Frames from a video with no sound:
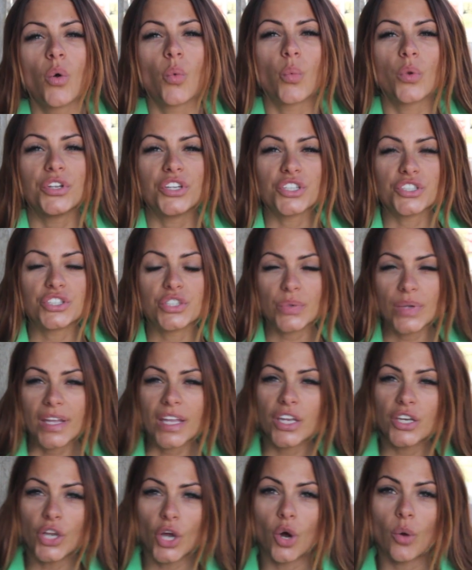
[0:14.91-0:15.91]
When you're doing
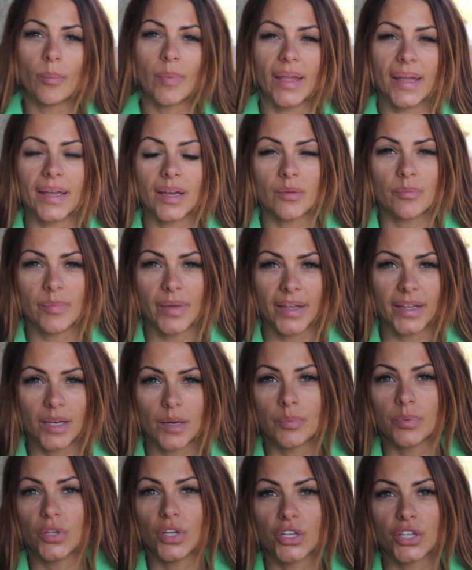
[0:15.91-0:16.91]
a no
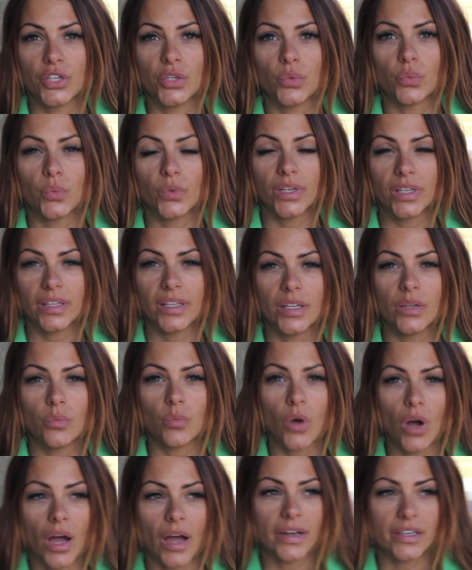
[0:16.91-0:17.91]
makeup look, you really
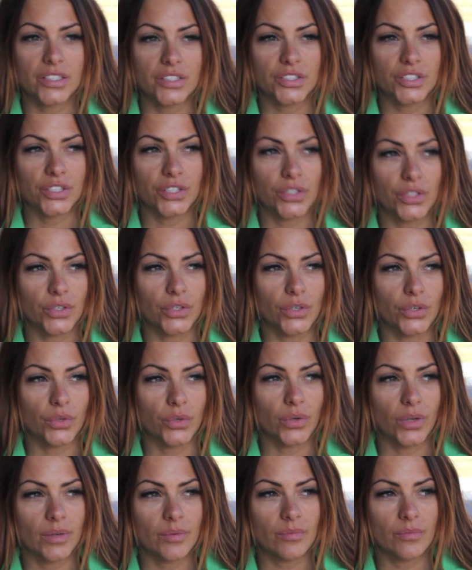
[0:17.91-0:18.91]
want
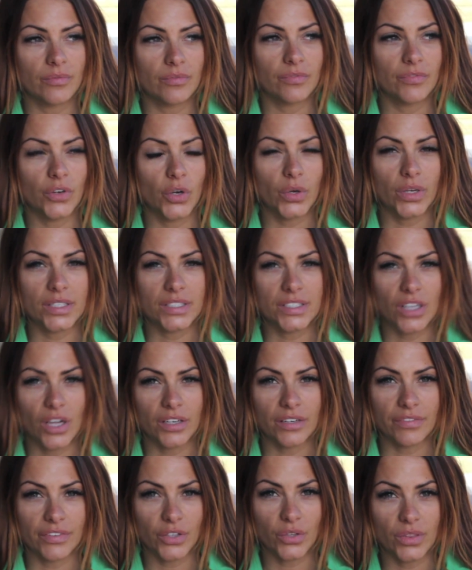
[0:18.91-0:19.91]
to focus
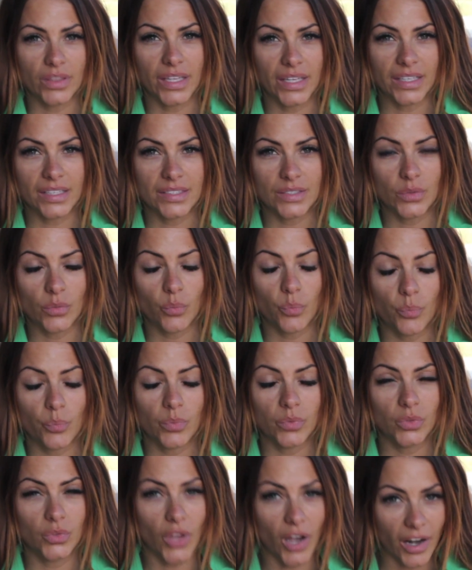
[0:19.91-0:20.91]
on a few things.
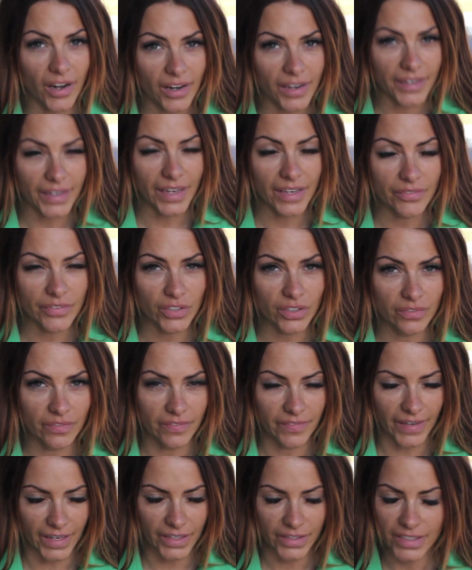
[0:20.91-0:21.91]
Laura and I feel
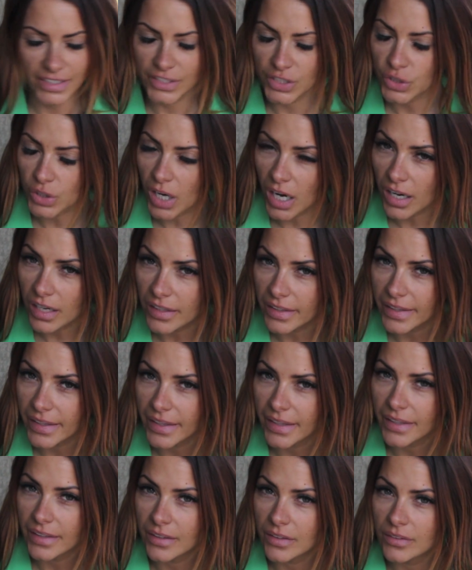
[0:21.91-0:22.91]
very
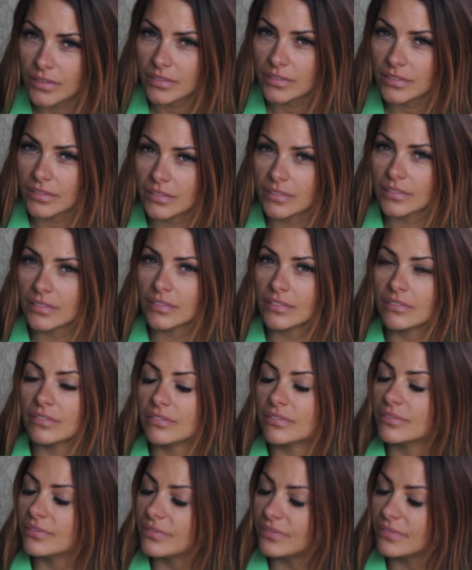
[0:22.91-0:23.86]
strongly that